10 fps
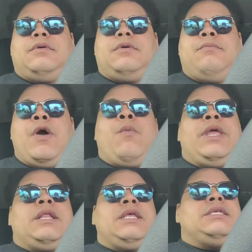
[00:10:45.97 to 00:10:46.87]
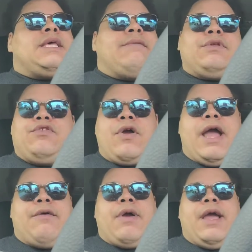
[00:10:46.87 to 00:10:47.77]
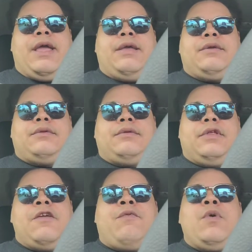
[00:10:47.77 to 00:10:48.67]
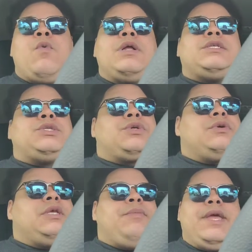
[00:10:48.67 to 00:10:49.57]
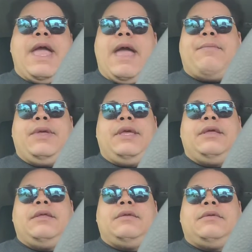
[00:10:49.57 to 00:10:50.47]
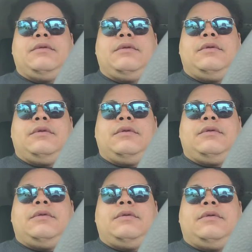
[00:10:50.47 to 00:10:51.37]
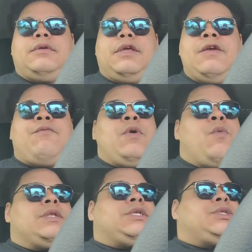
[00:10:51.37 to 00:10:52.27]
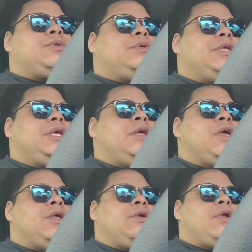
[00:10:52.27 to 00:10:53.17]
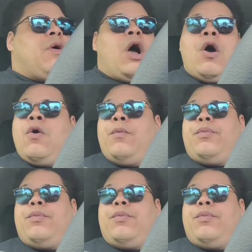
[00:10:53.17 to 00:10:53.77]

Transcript: But we at least have to try, right? If we want to truly be happy, if we want to truly, hope,